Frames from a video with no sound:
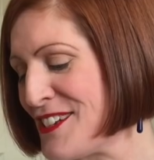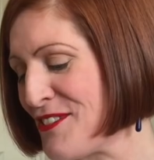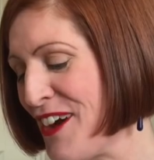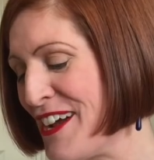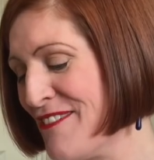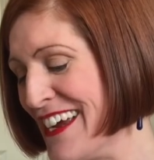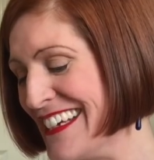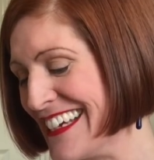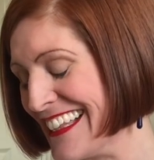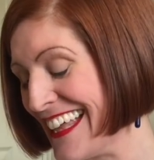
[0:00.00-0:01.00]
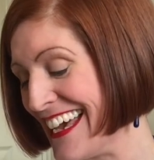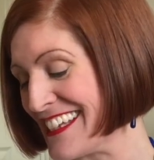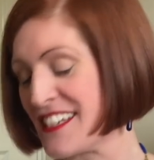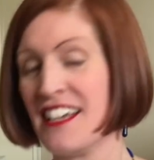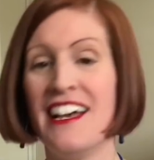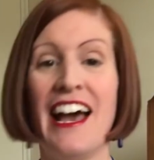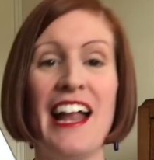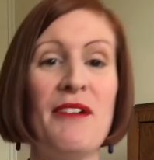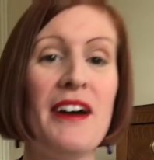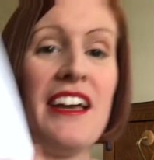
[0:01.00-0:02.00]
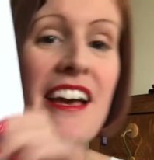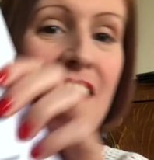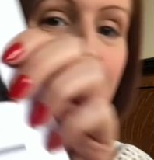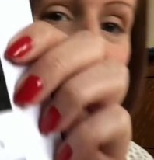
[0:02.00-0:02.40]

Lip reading: try reading this? Anyway, there